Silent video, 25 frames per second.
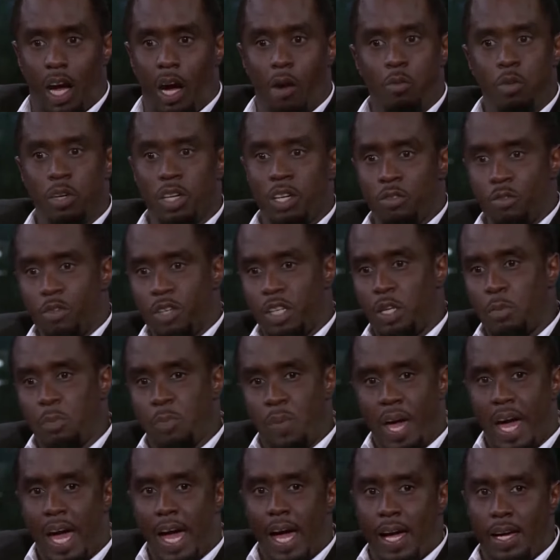I wouldn't really
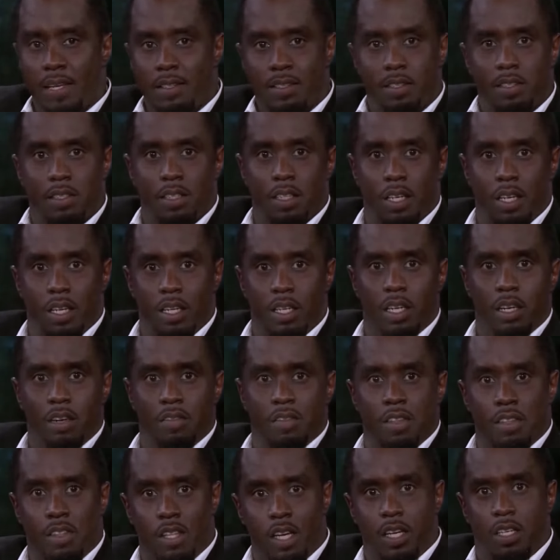pass any
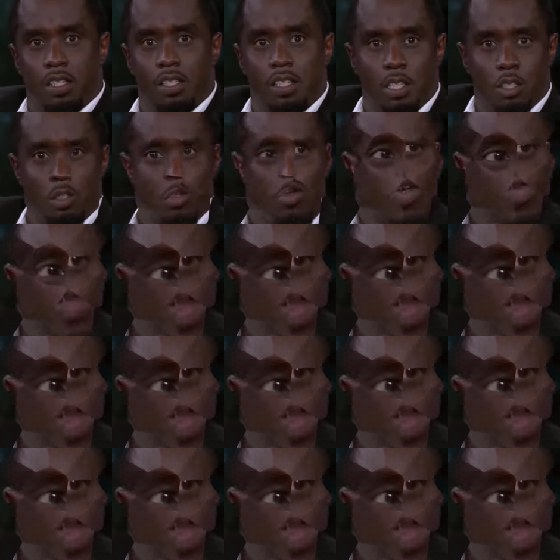of the things that